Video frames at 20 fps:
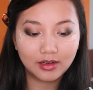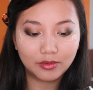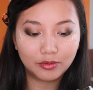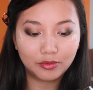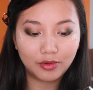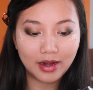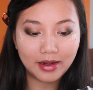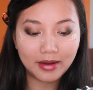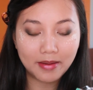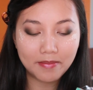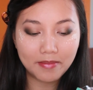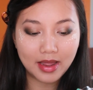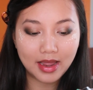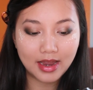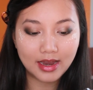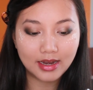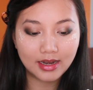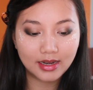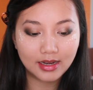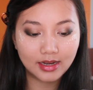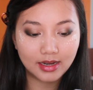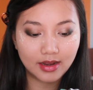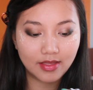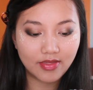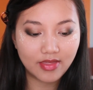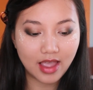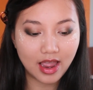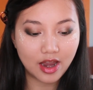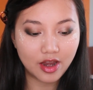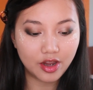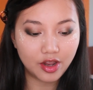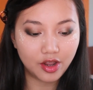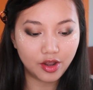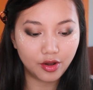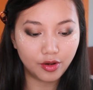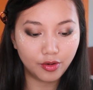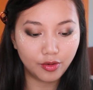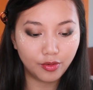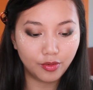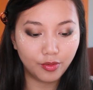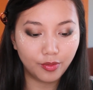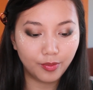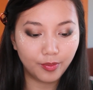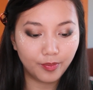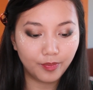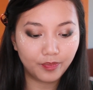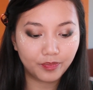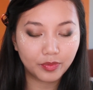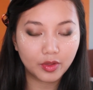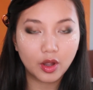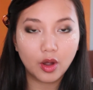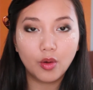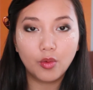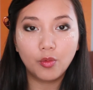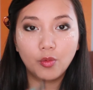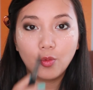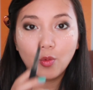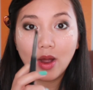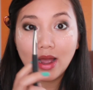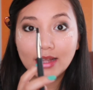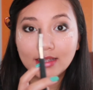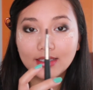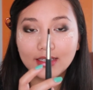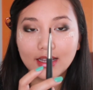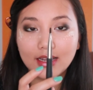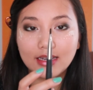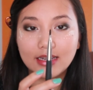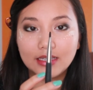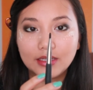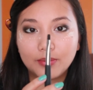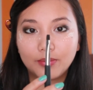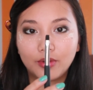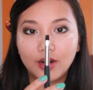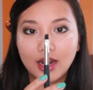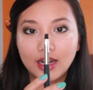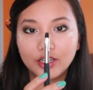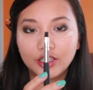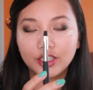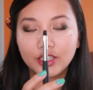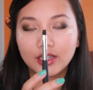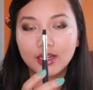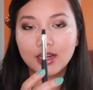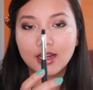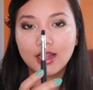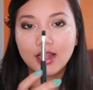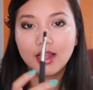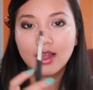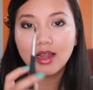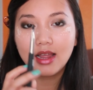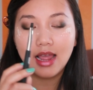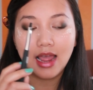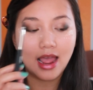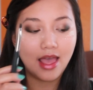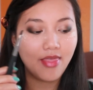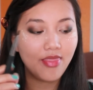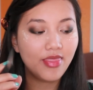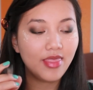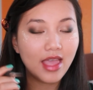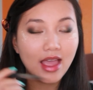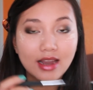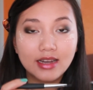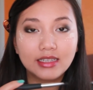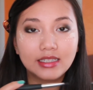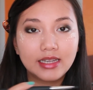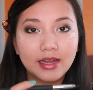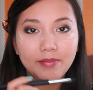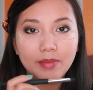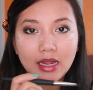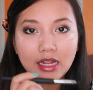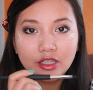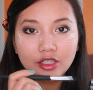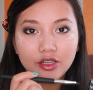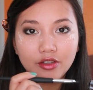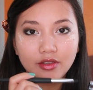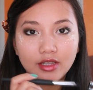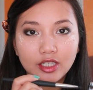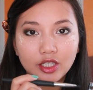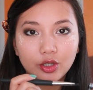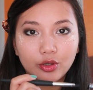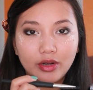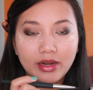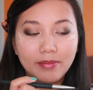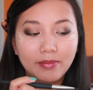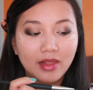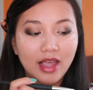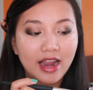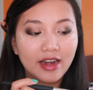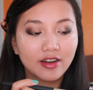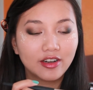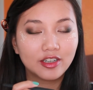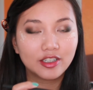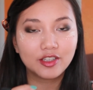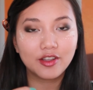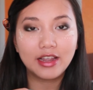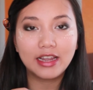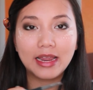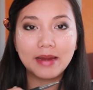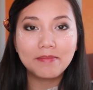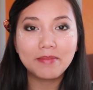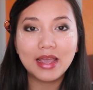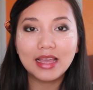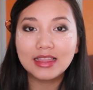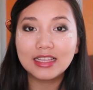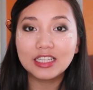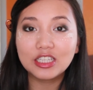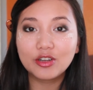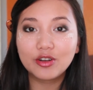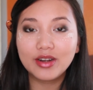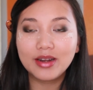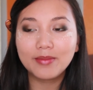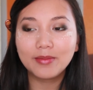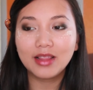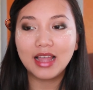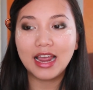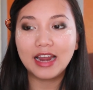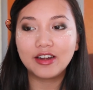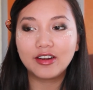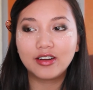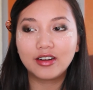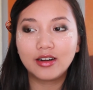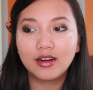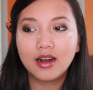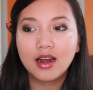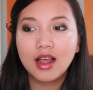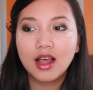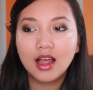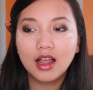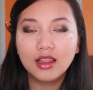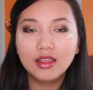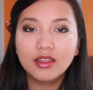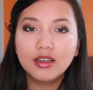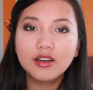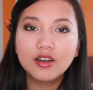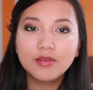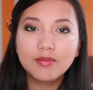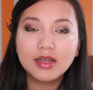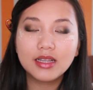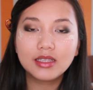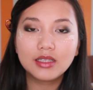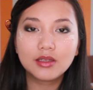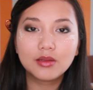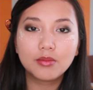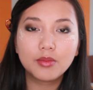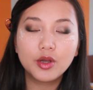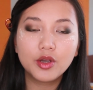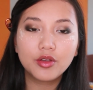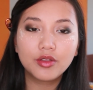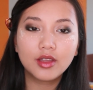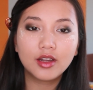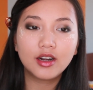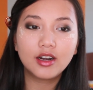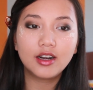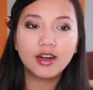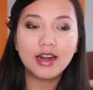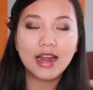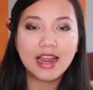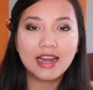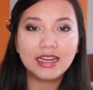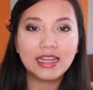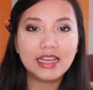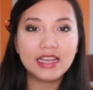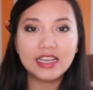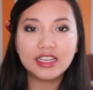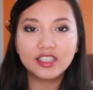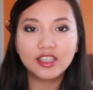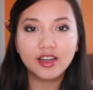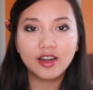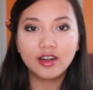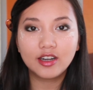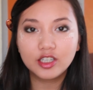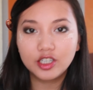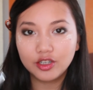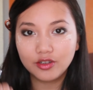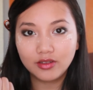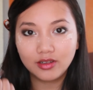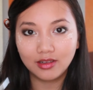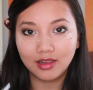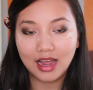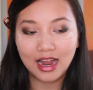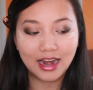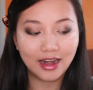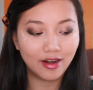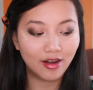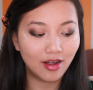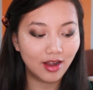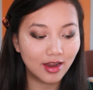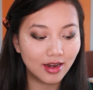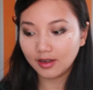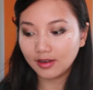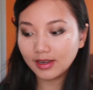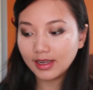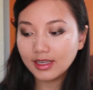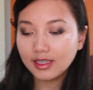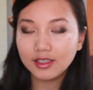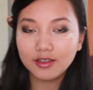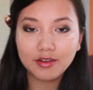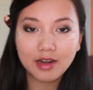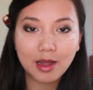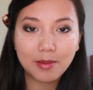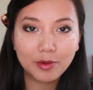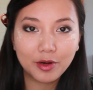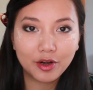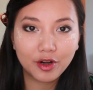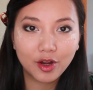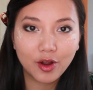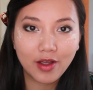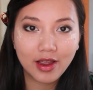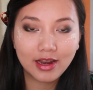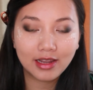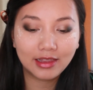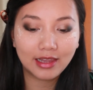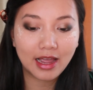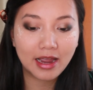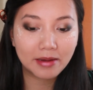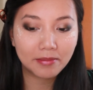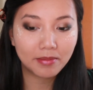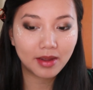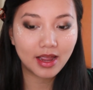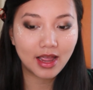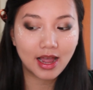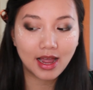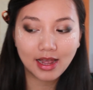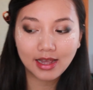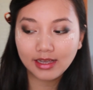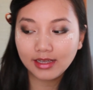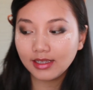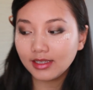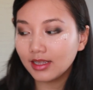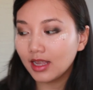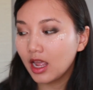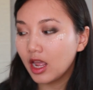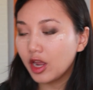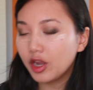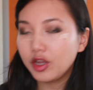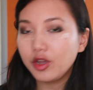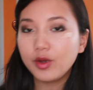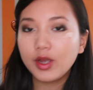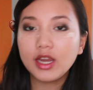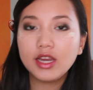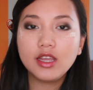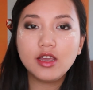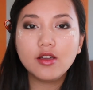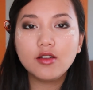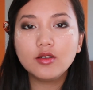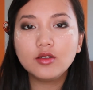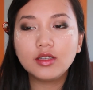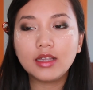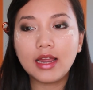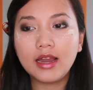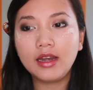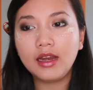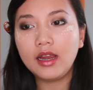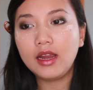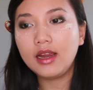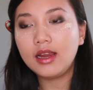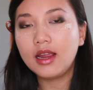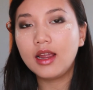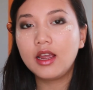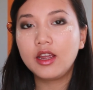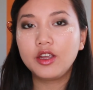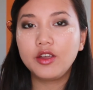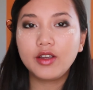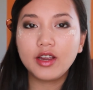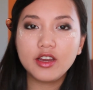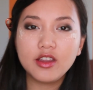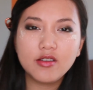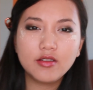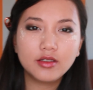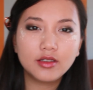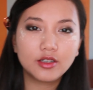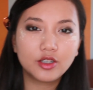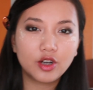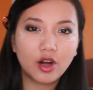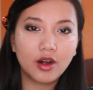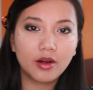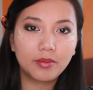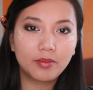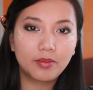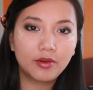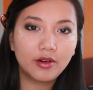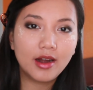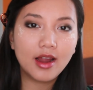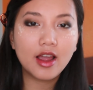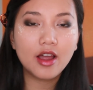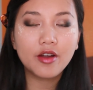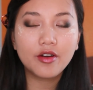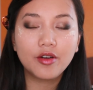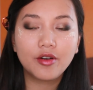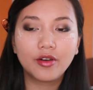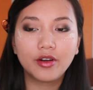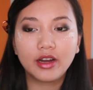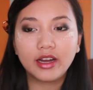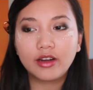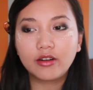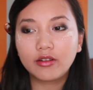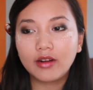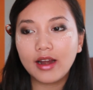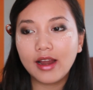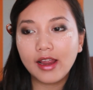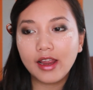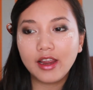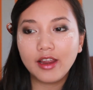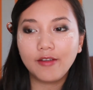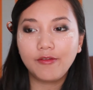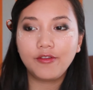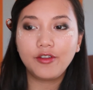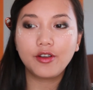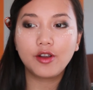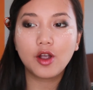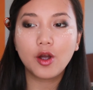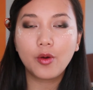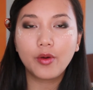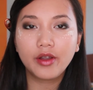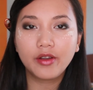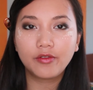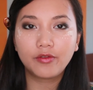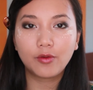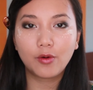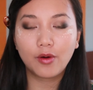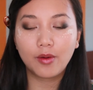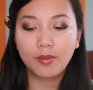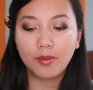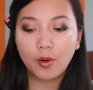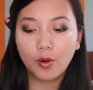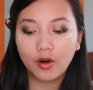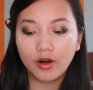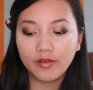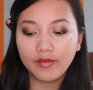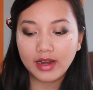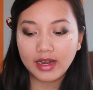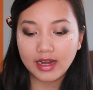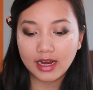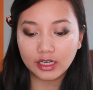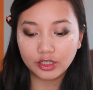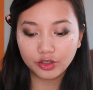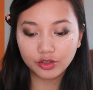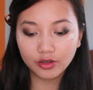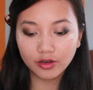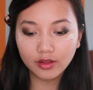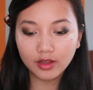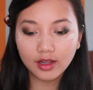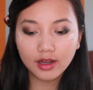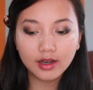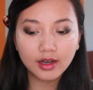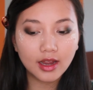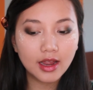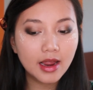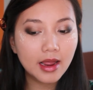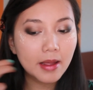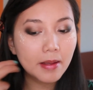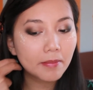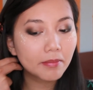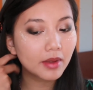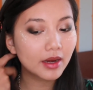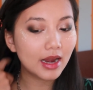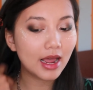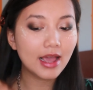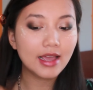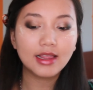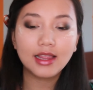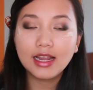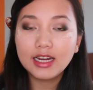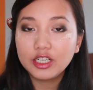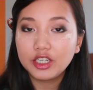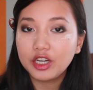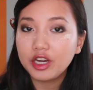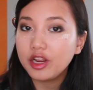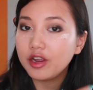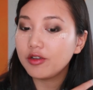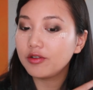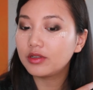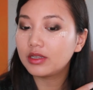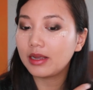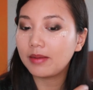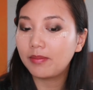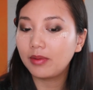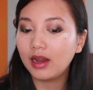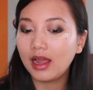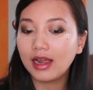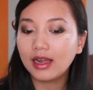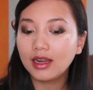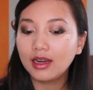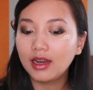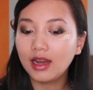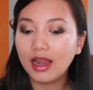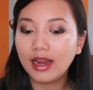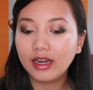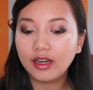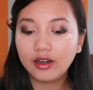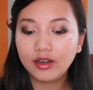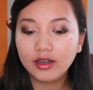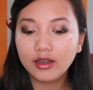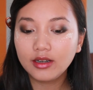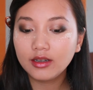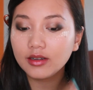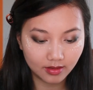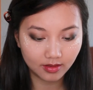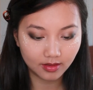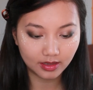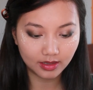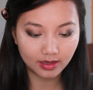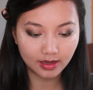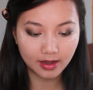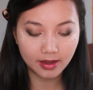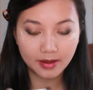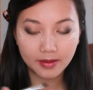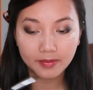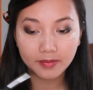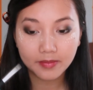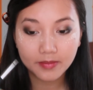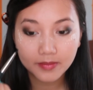recommend that you wet this brush and then dip it into this cream liner so it can make this cream liner a little bit smoother and easier to glide on. Okay, so now I'm going to go ahead and line my eyes. You can use a dark brown or a gray if you're going for more of a natural look, but I like to use a black liner. Okay.